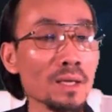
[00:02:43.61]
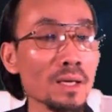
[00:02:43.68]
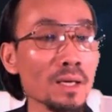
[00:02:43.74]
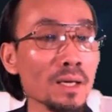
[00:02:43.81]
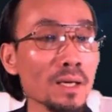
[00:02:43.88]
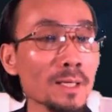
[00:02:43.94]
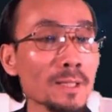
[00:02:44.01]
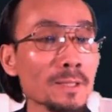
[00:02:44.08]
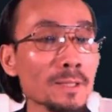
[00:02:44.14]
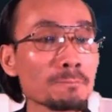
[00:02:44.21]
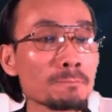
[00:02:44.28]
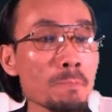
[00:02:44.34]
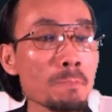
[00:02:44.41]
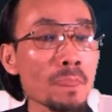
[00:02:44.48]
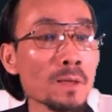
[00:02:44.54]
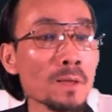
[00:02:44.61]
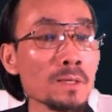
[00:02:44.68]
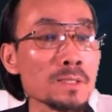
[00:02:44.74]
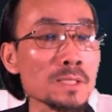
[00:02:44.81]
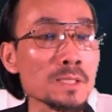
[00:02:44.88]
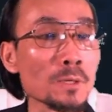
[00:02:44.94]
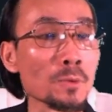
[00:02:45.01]

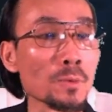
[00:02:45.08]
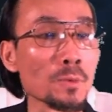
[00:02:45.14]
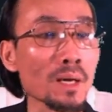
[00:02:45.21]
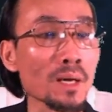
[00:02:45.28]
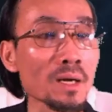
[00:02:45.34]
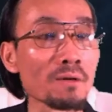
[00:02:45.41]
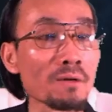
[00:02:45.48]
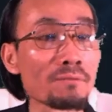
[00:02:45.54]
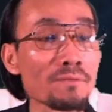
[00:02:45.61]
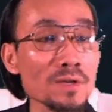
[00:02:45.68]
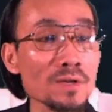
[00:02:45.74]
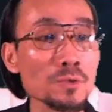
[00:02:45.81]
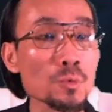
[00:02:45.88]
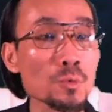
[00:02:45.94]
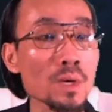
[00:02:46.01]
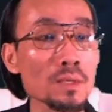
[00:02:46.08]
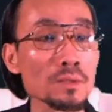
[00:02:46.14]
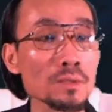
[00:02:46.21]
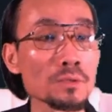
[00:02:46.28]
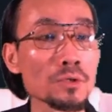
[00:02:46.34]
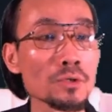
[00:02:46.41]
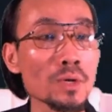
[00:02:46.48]
So the first
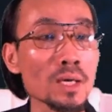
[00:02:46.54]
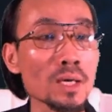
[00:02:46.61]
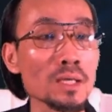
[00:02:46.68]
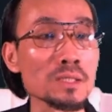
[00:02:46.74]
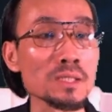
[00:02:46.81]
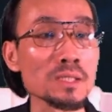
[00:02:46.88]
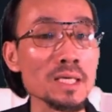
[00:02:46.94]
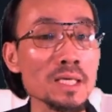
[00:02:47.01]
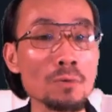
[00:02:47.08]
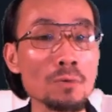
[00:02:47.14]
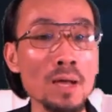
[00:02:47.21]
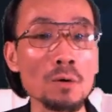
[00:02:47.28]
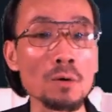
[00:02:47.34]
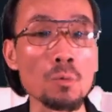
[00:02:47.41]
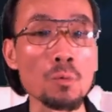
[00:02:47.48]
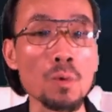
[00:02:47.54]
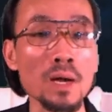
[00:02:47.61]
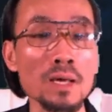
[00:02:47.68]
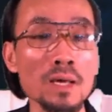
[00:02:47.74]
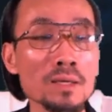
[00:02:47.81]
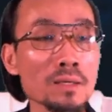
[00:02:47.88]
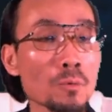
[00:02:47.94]
one you're gonna see right
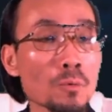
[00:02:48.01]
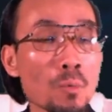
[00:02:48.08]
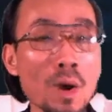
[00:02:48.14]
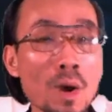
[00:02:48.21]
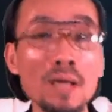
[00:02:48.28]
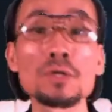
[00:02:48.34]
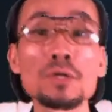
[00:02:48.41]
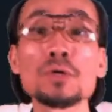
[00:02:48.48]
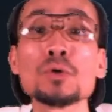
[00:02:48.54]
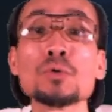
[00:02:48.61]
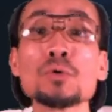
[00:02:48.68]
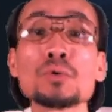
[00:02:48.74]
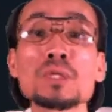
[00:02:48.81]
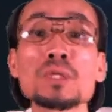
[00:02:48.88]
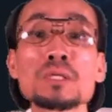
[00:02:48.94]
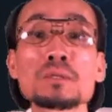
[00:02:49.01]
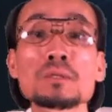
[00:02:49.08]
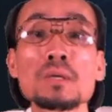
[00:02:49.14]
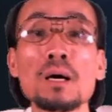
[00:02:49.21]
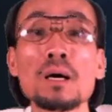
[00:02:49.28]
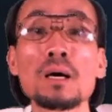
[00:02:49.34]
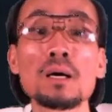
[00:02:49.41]
away when you just
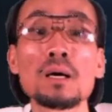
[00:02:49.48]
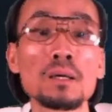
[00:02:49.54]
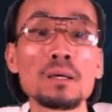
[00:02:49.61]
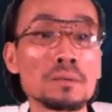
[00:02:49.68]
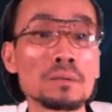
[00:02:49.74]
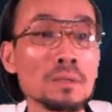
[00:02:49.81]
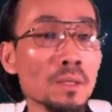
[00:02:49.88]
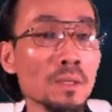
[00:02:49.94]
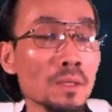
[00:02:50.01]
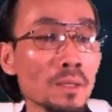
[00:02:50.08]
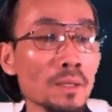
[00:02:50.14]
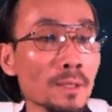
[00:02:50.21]
go